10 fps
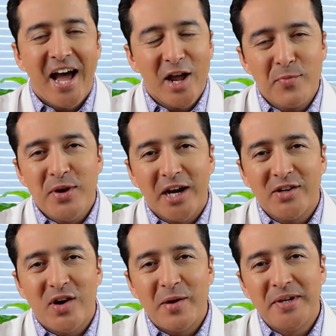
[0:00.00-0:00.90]
I am
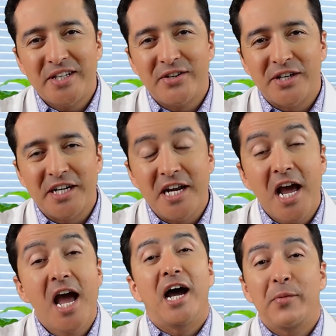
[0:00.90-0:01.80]
Doctor Ahmed Ergin.
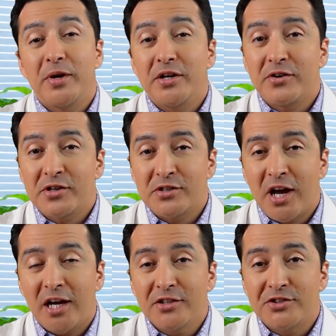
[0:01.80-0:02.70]
I'm an
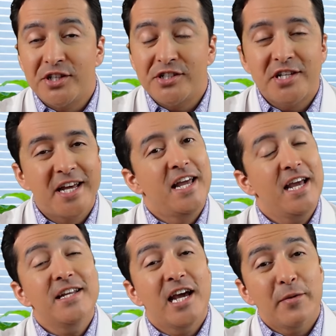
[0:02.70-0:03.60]
endocrinologist,
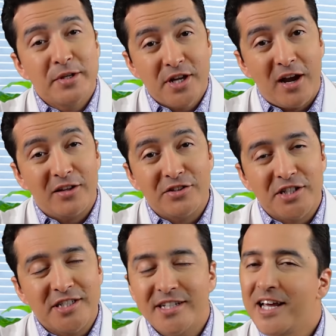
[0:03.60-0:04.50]
a
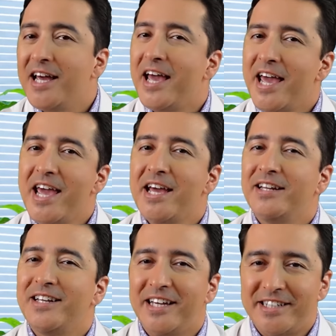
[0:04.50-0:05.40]
diabetologist,
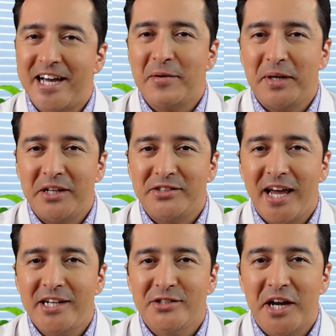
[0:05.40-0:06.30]
and a diabetes
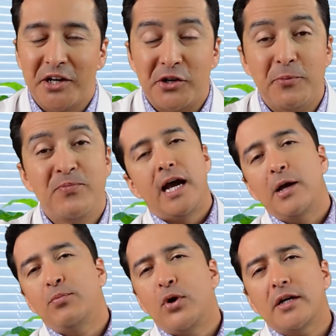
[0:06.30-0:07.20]
educator.
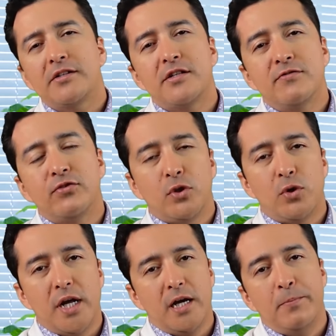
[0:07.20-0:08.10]
I practice in
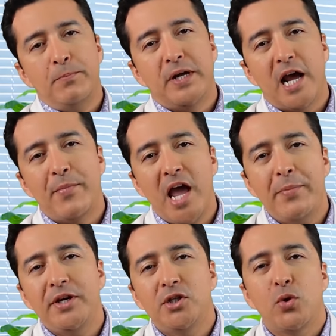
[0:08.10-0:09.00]
Florida, but I'm
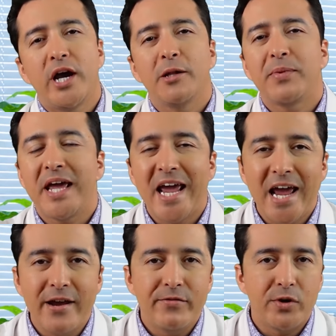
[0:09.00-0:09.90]
happy to help
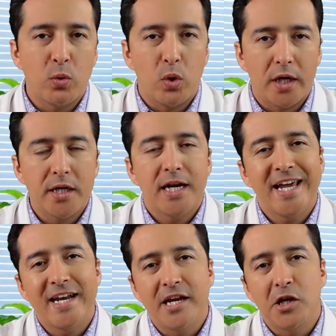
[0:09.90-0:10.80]
everyone
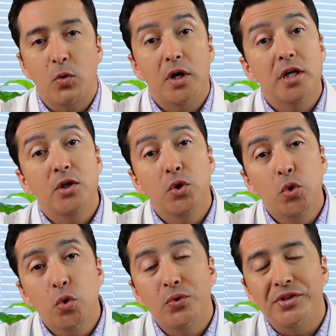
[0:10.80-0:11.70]
and anyone
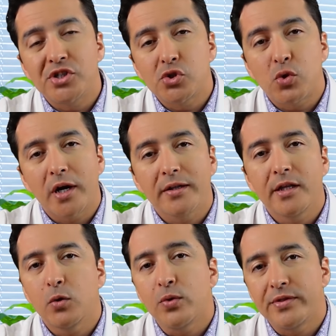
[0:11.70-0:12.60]
who is
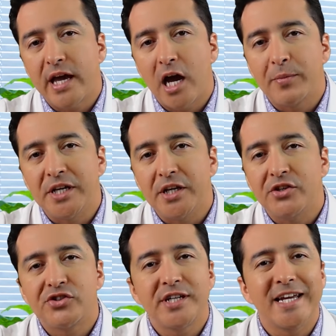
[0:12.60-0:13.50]
struggling with
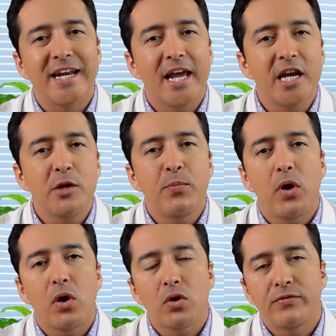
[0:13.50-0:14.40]
diabetes in any
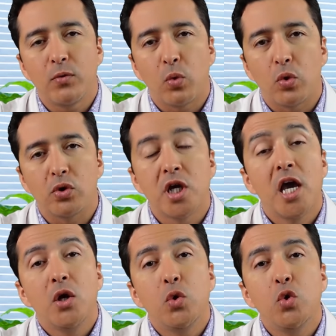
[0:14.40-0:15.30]
part of the world
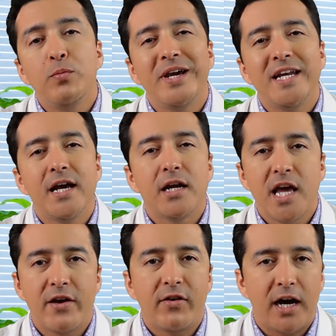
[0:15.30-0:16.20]
who may not
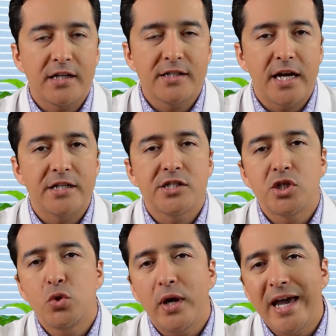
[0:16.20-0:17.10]
have access
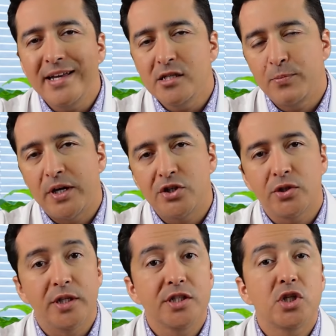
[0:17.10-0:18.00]
to a
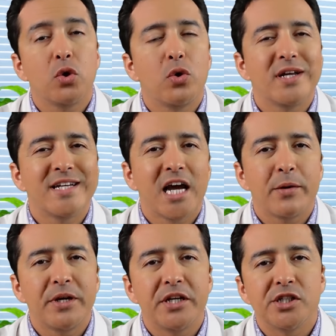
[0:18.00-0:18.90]
specialist or a
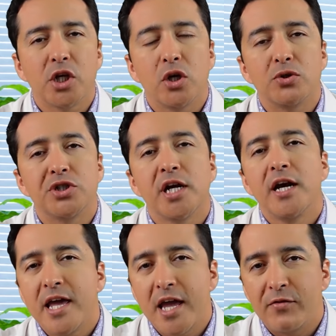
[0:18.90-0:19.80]
diabetes coach,
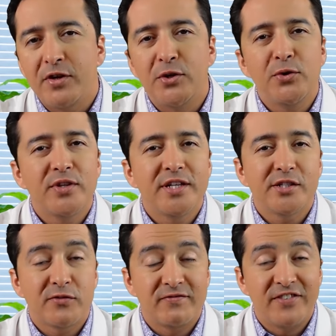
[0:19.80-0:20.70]
and we do
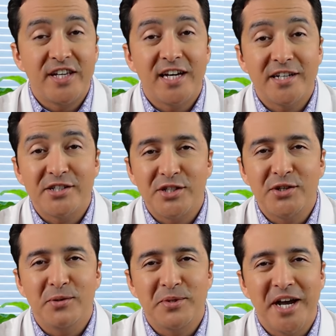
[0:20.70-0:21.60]
this via this
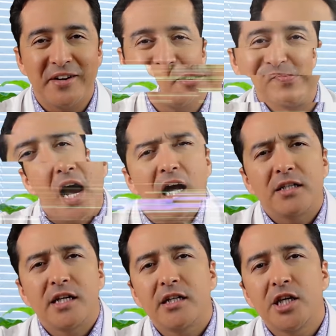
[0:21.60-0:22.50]
YouTube channel.
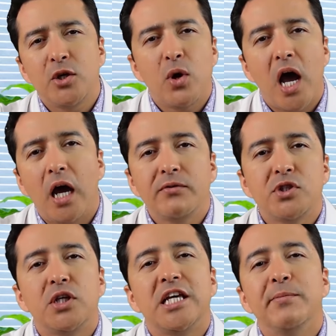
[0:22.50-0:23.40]
I'll tell you how
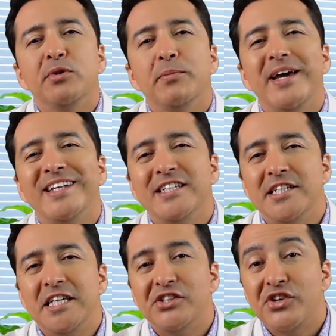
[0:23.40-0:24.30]
to implement
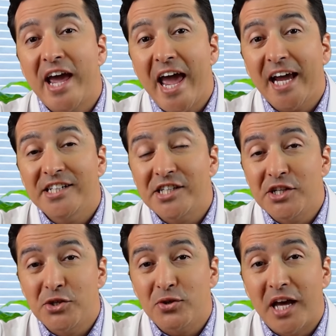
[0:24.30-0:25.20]
these hacks
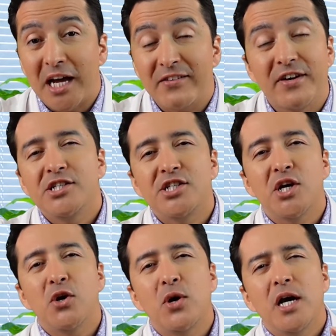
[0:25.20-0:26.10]
in your life,
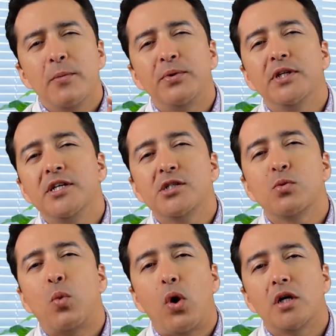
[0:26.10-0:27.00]
so please
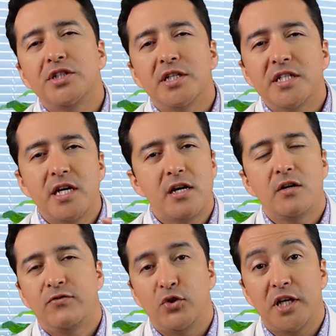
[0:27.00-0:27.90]
watch it
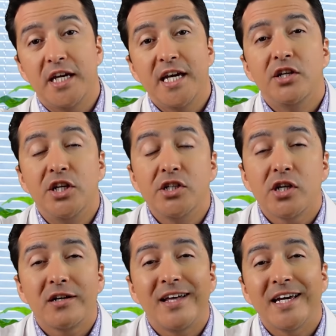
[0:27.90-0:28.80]
carefully. These
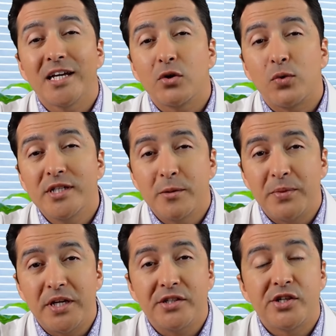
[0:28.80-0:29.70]
are like
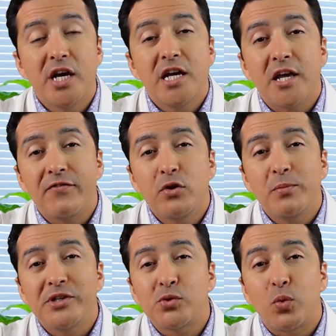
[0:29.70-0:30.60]
recipes. If you
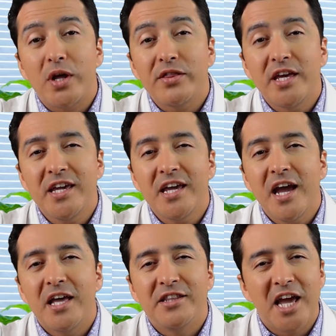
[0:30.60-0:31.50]
miss one thing,
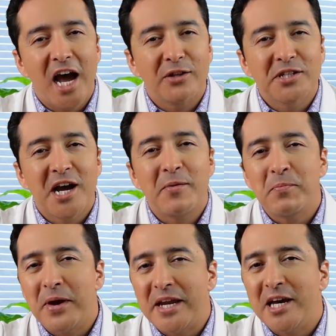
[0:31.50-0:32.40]
the
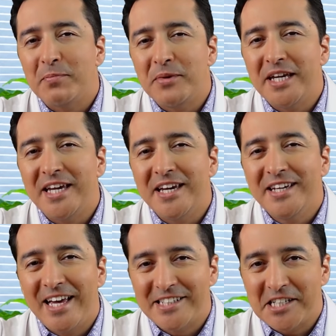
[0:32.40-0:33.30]
outcome may not be
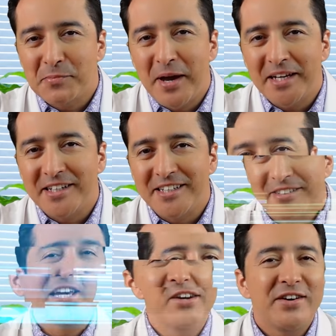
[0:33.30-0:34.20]
as expected.
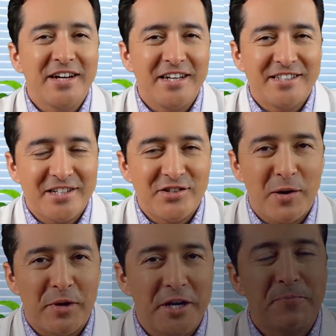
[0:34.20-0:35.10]
Here is a
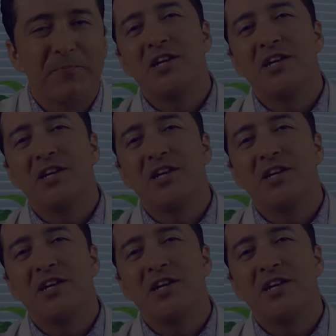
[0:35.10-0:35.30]
summary.